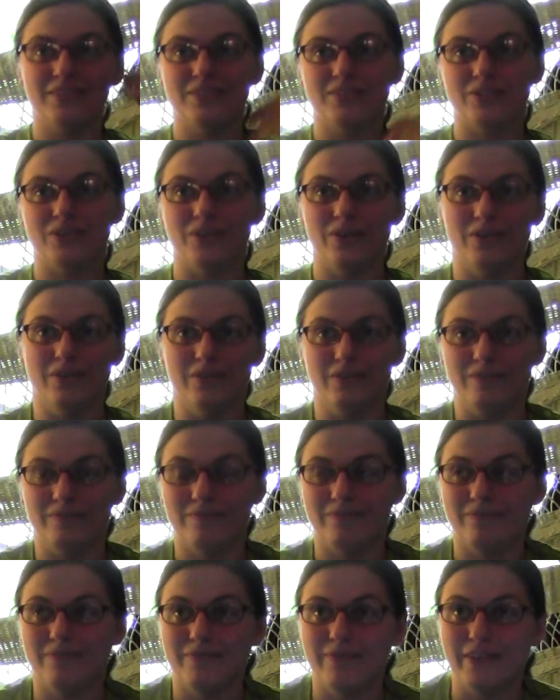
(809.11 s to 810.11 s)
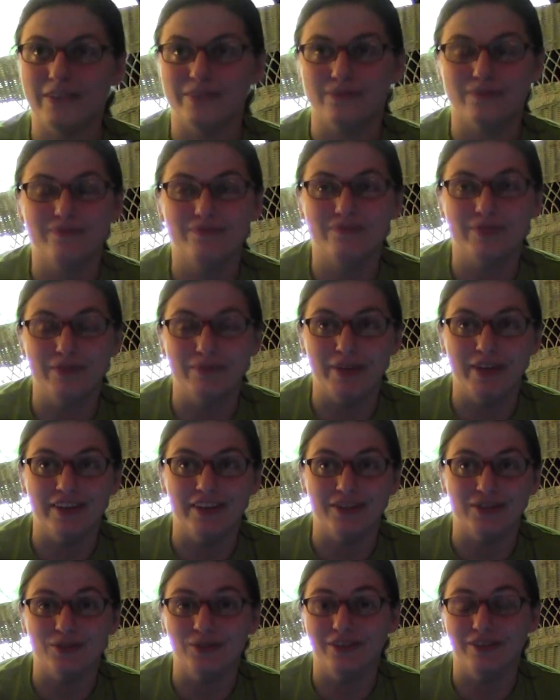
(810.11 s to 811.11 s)
So, to me,
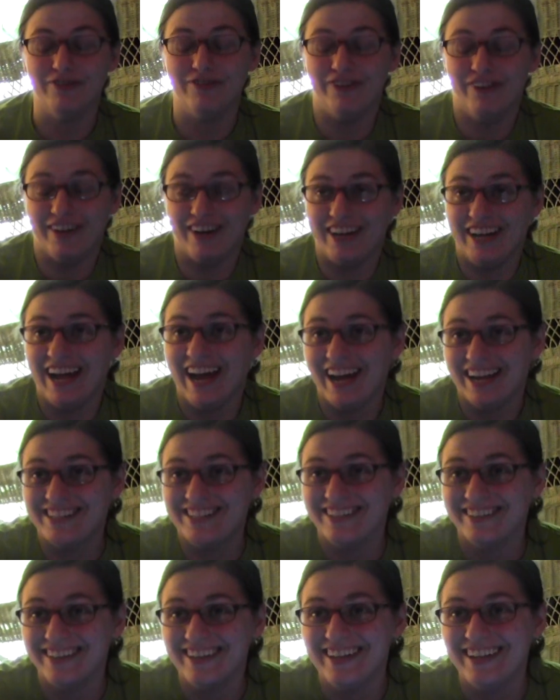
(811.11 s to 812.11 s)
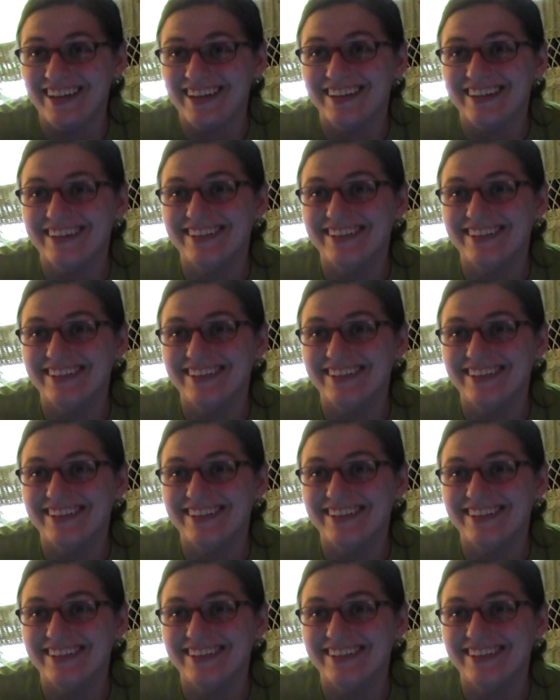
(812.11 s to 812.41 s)
that's really funny, actually.